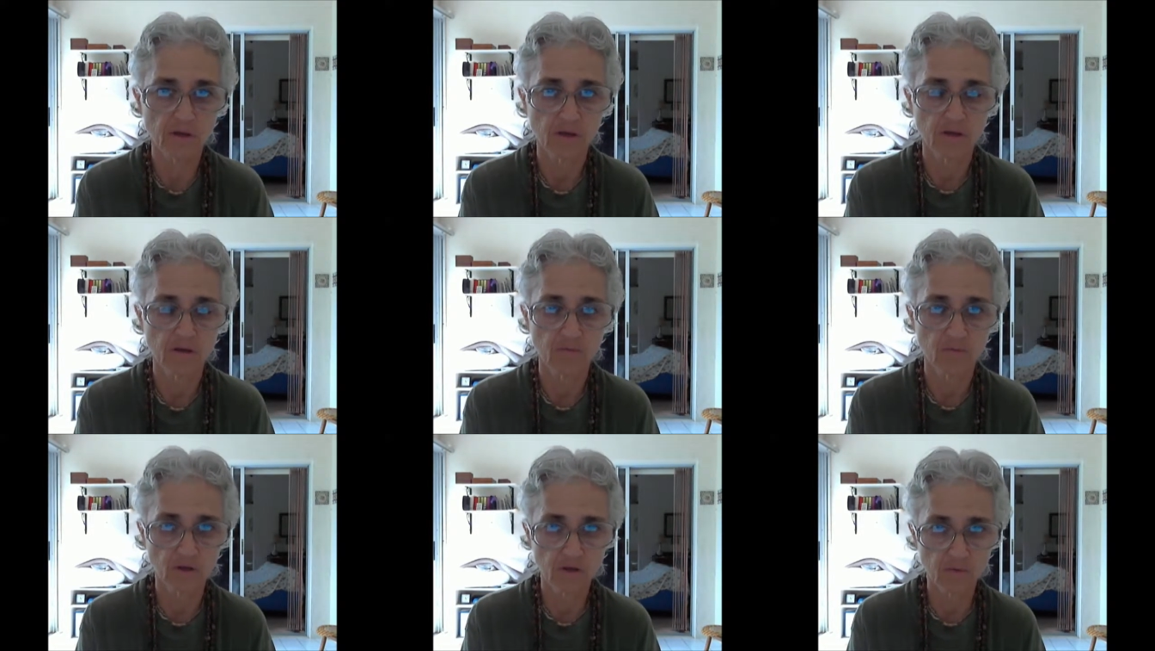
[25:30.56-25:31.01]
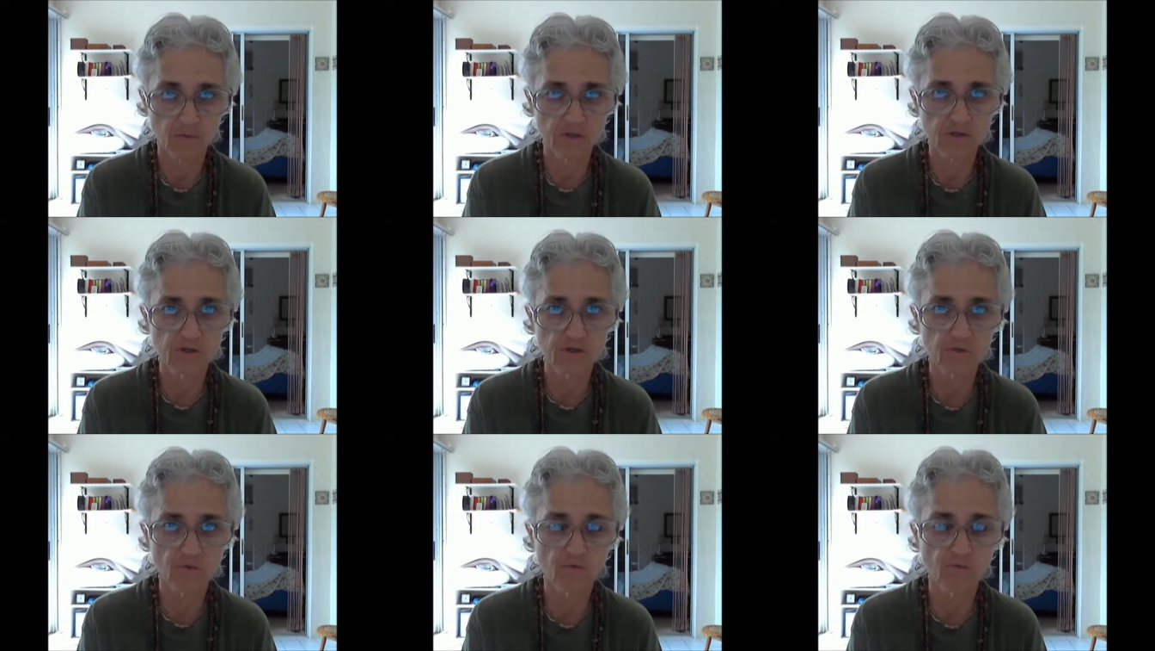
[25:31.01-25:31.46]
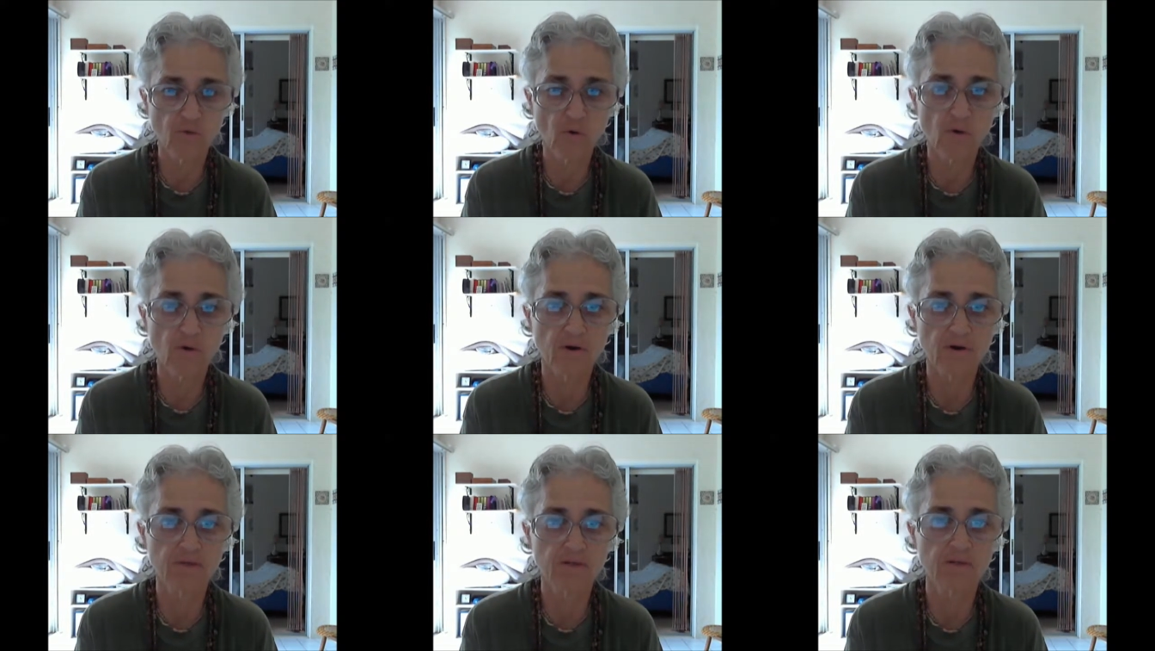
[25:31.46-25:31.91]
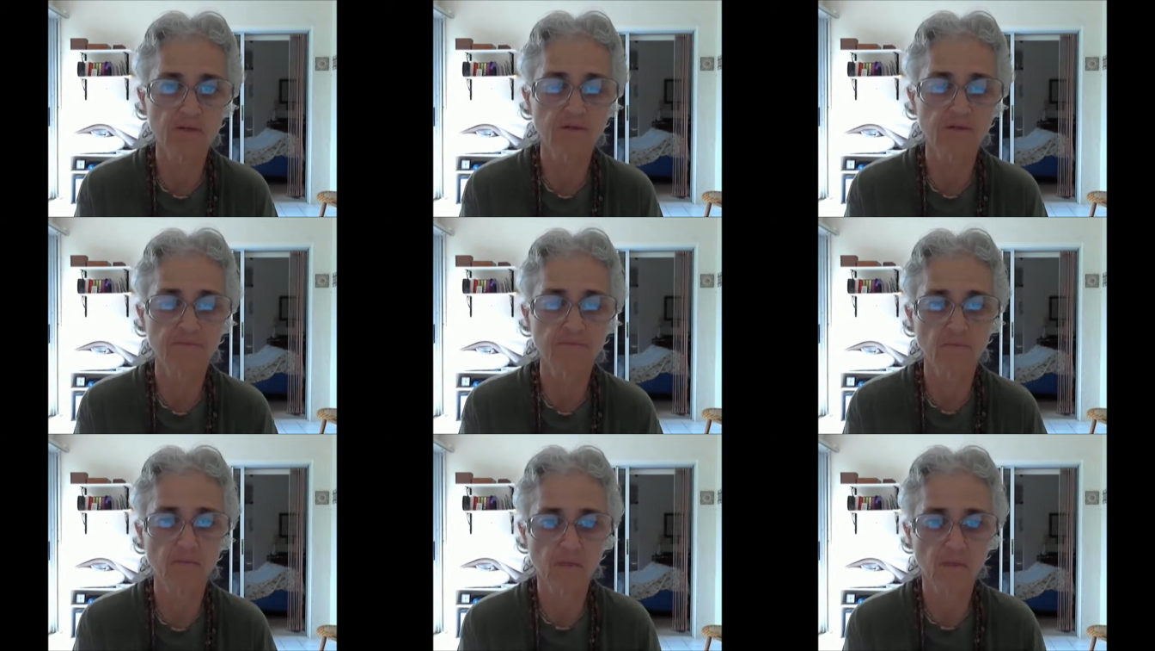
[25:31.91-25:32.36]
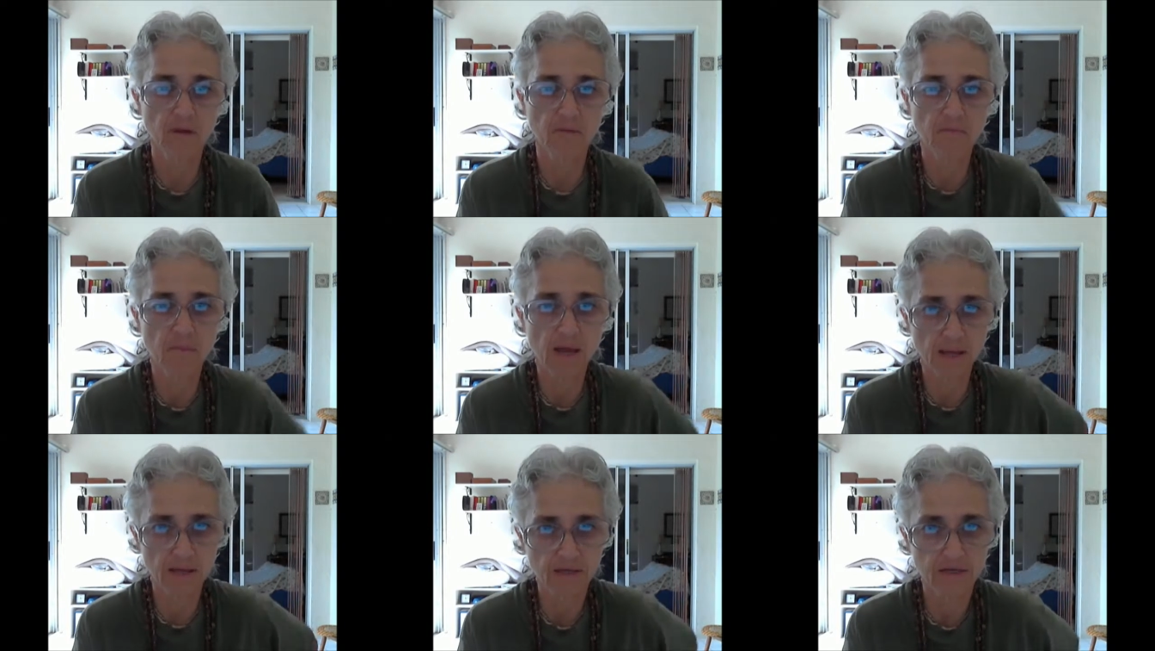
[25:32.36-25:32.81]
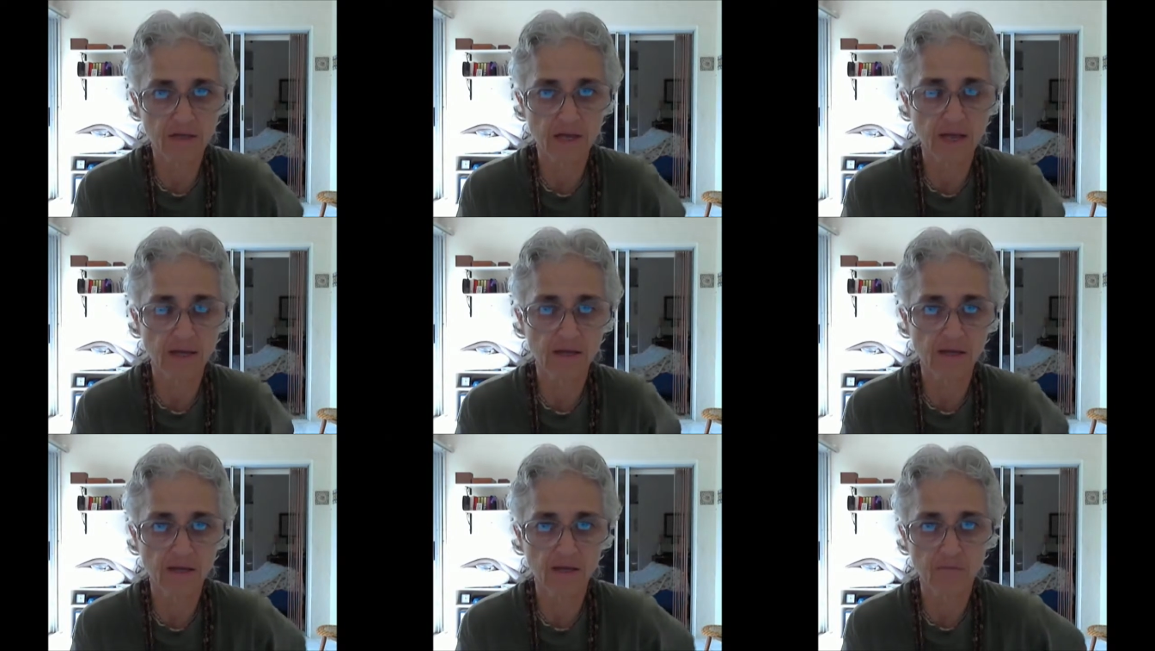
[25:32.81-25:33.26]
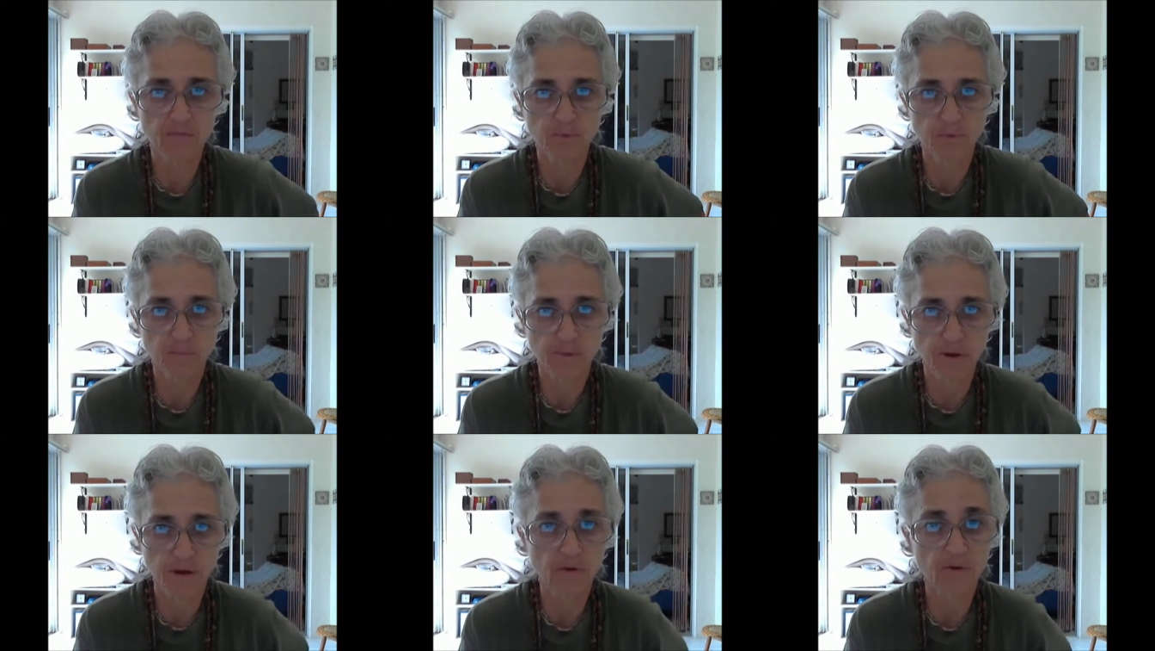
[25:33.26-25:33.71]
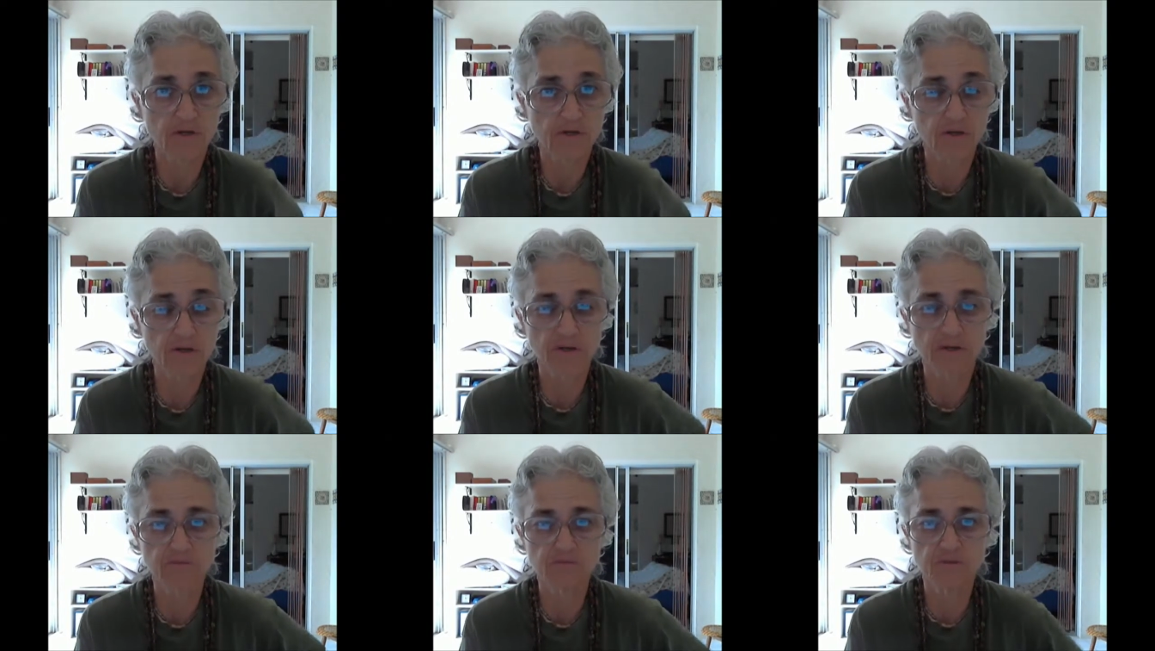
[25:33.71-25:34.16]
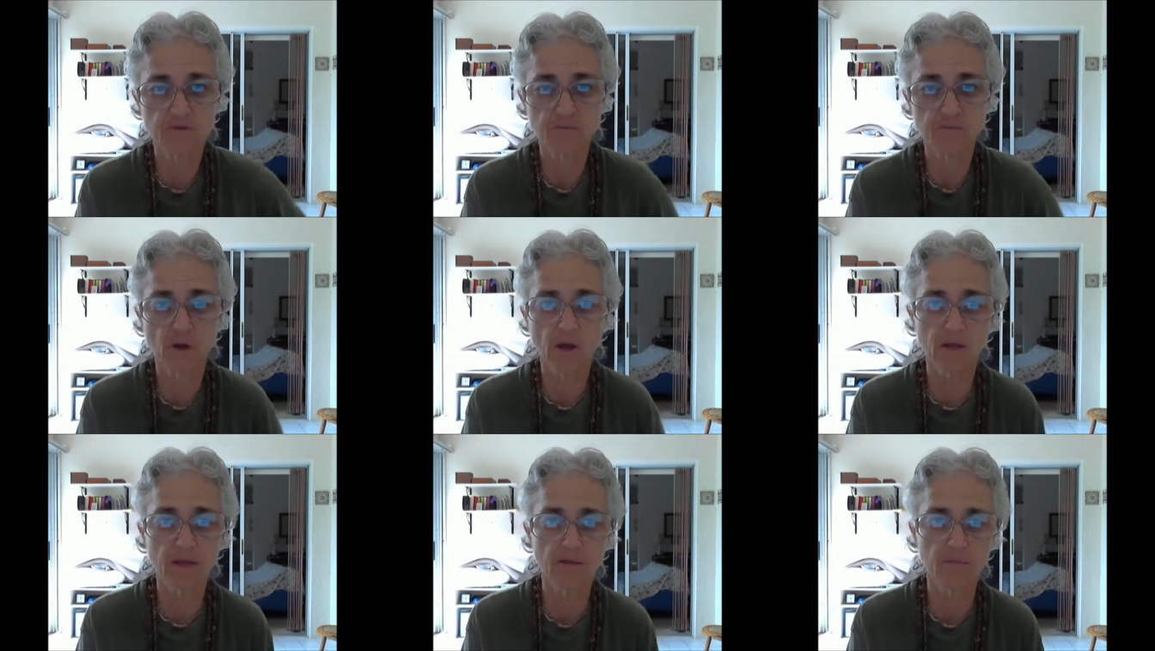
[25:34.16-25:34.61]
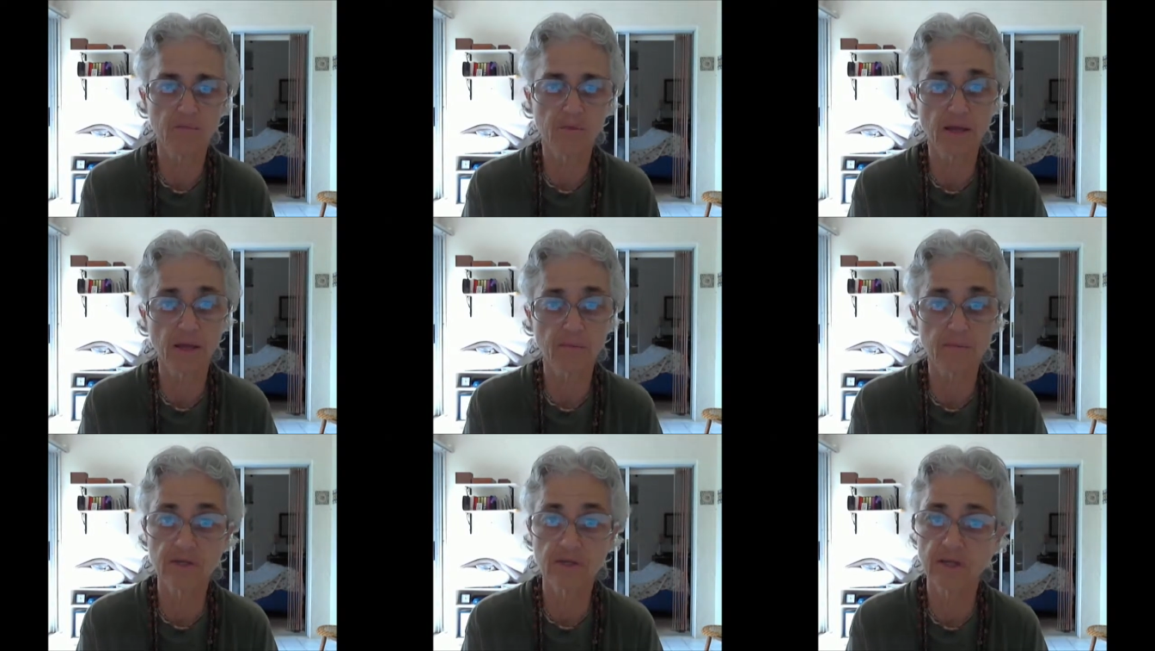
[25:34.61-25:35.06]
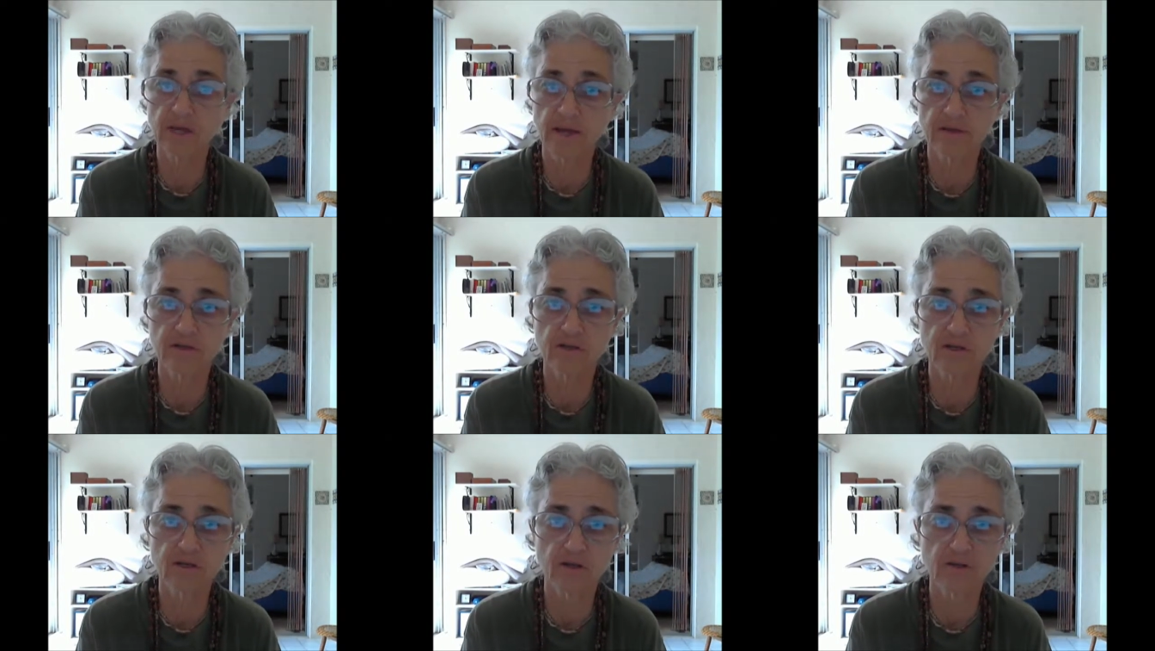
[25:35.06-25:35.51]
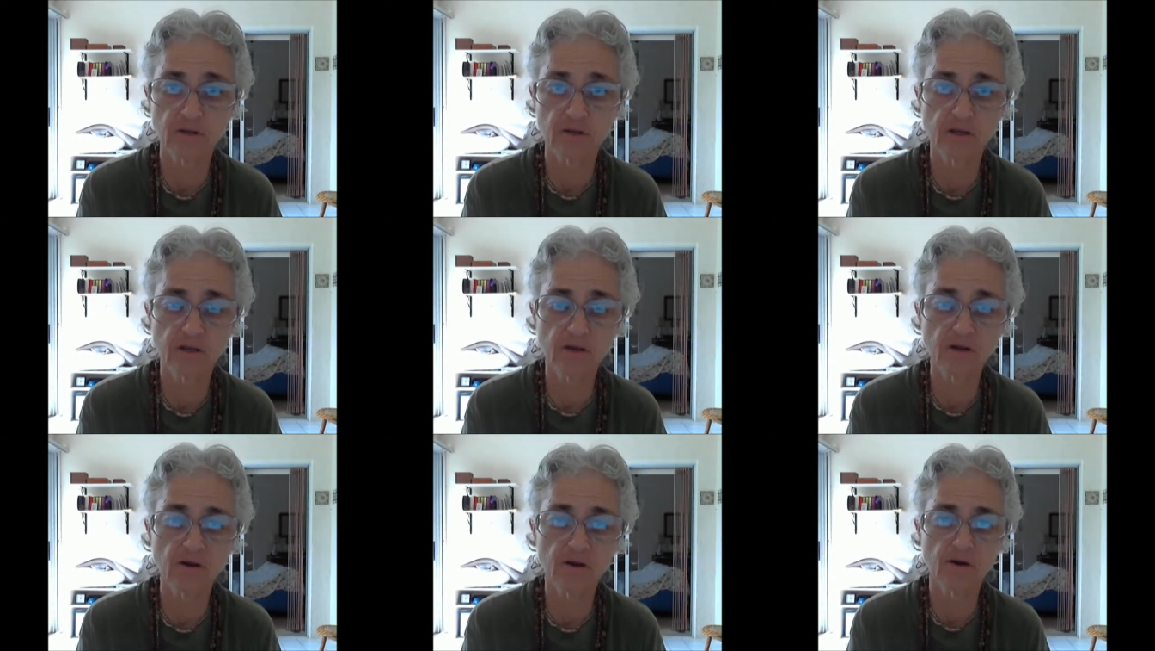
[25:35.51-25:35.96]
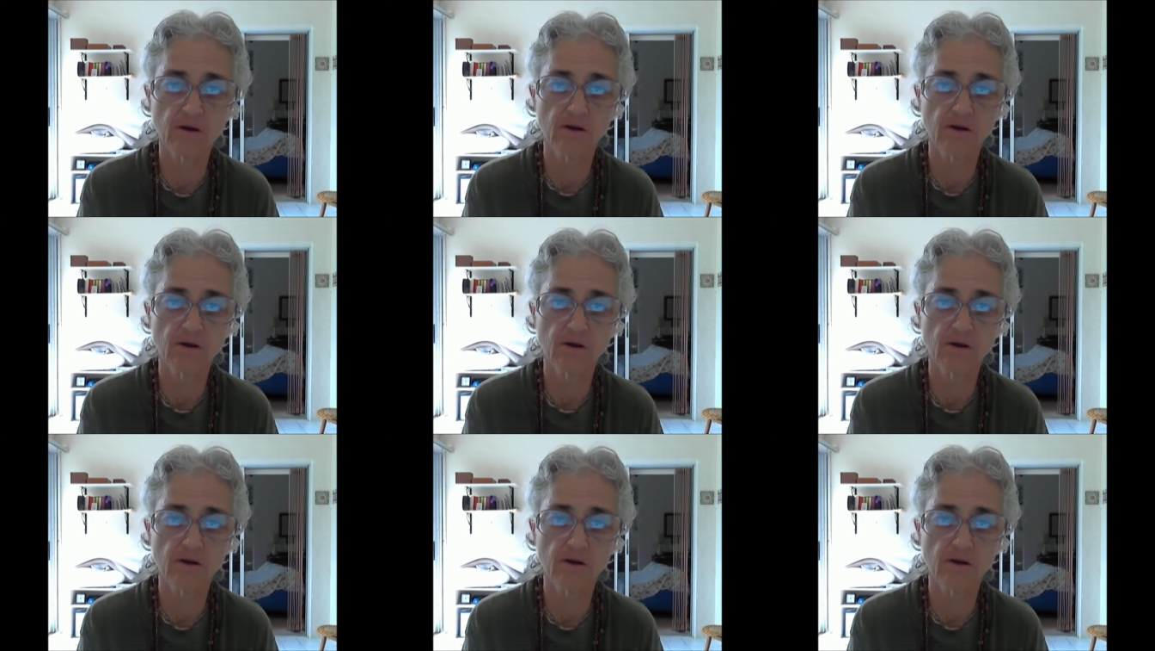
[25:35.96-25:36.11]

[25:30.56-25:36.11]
when he was in the forest meditating and preparing to leave his body, became attached to the deer.